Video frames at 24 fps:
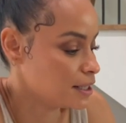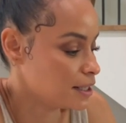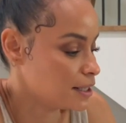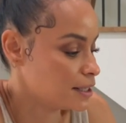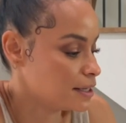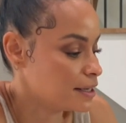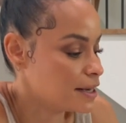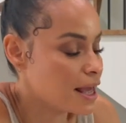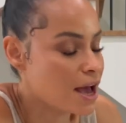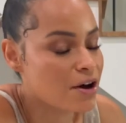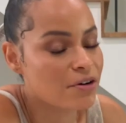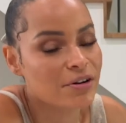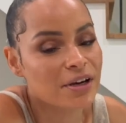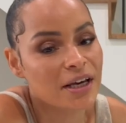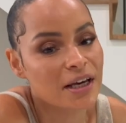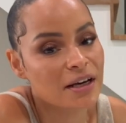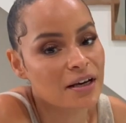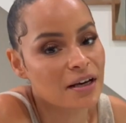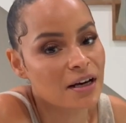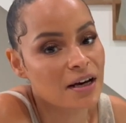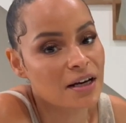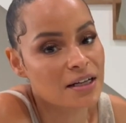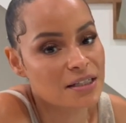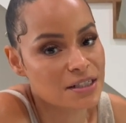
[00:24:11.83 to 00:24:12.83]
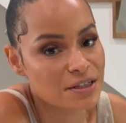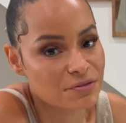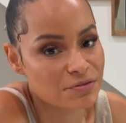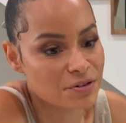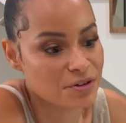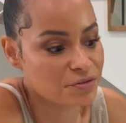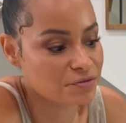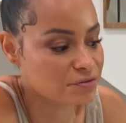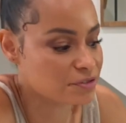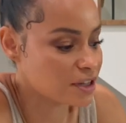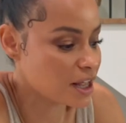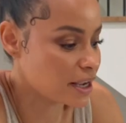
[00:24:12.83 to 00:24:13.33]
now get a
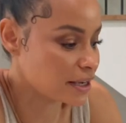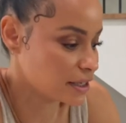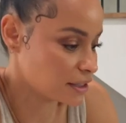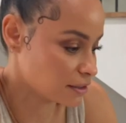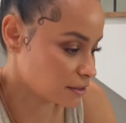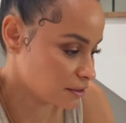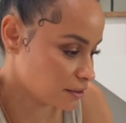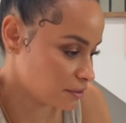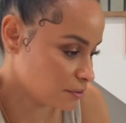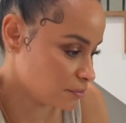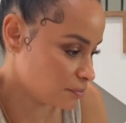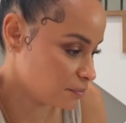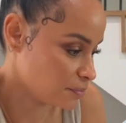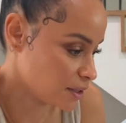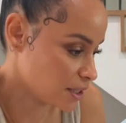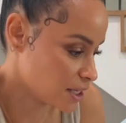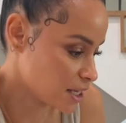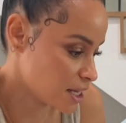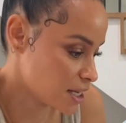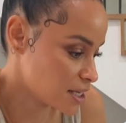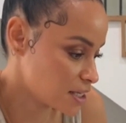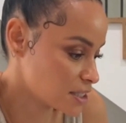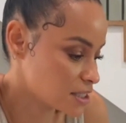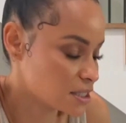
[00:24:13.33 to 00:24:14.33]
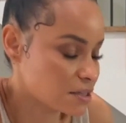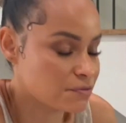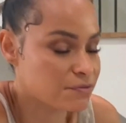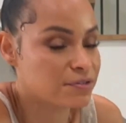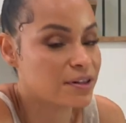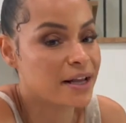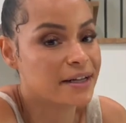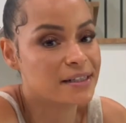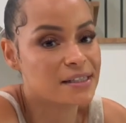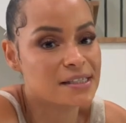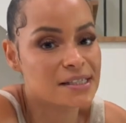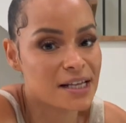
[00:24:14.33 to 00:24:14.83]
different flight because the
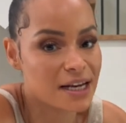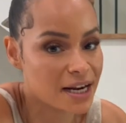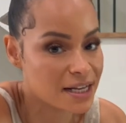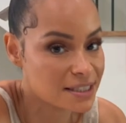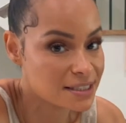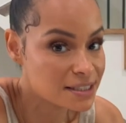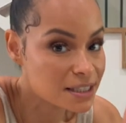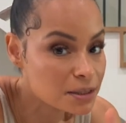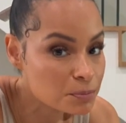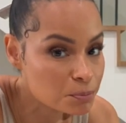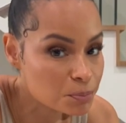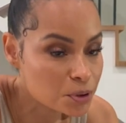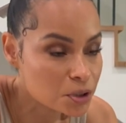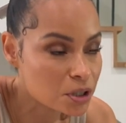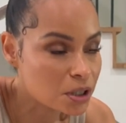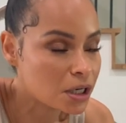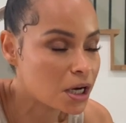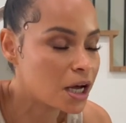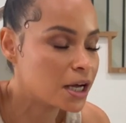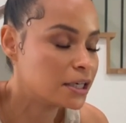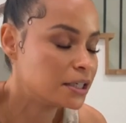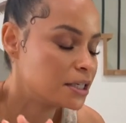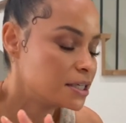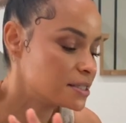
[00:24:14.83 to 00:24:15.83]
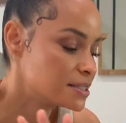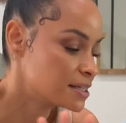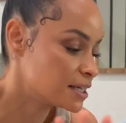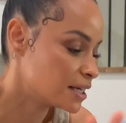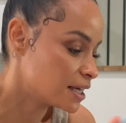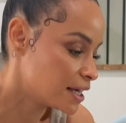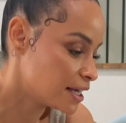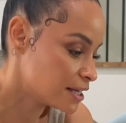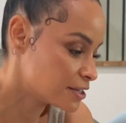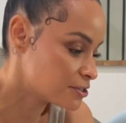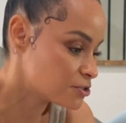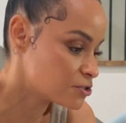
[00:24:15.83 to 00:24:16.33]
flights that I did book, I need to
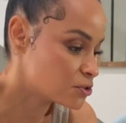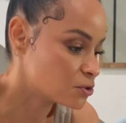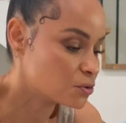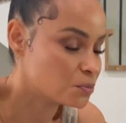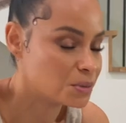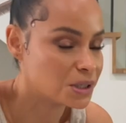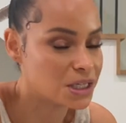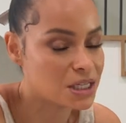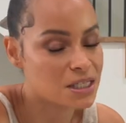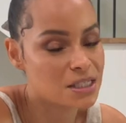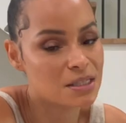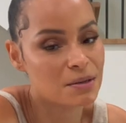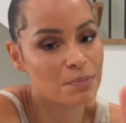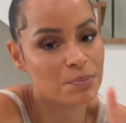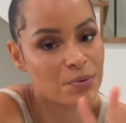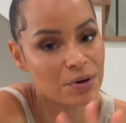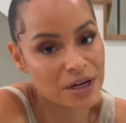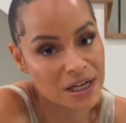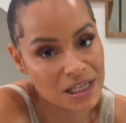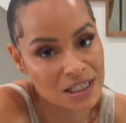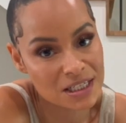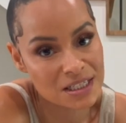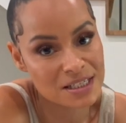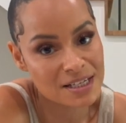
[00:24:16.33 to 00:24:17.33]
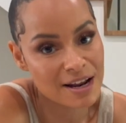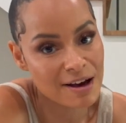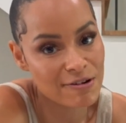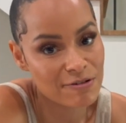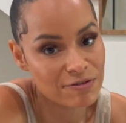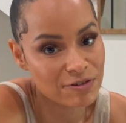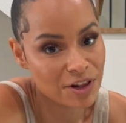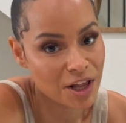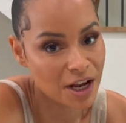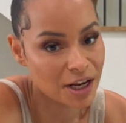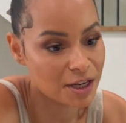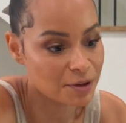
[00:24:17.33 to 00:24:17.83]
cancel because the brand is now
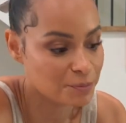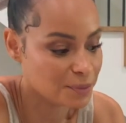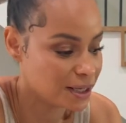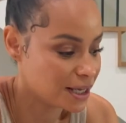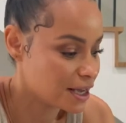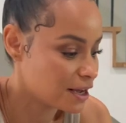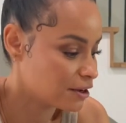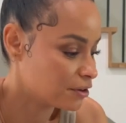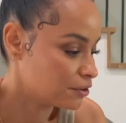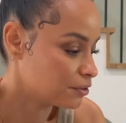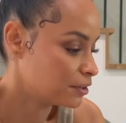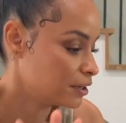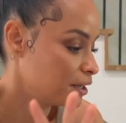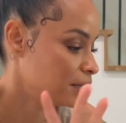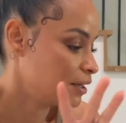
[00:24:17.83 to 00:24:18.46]
flying me out